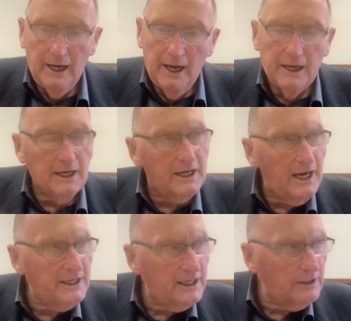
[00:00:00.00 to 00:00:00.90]
in a
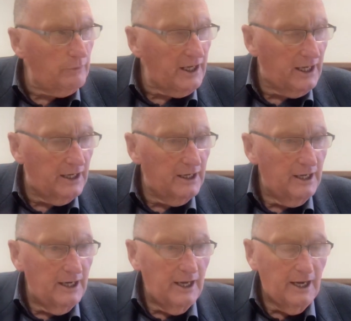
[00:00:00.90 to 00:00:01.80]
kindly way,
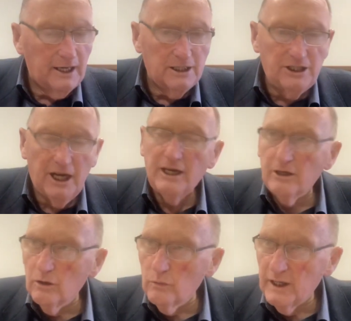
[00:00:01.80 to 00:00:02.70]
in a
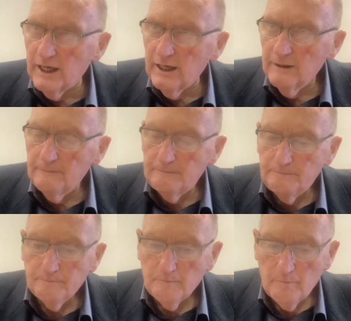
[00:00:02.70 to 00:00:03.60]
gentle way,
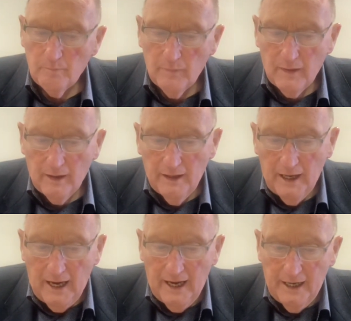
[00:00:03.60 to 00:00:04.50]

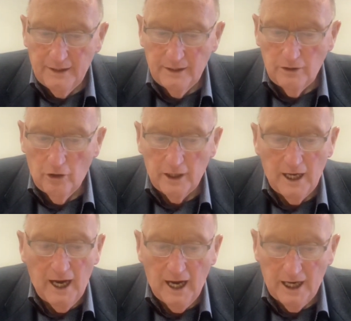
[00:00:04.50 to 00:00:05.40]
and not in a
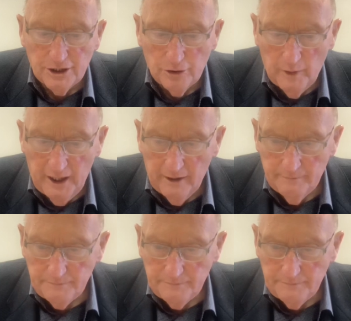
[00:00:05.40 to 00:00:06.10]
harsh way.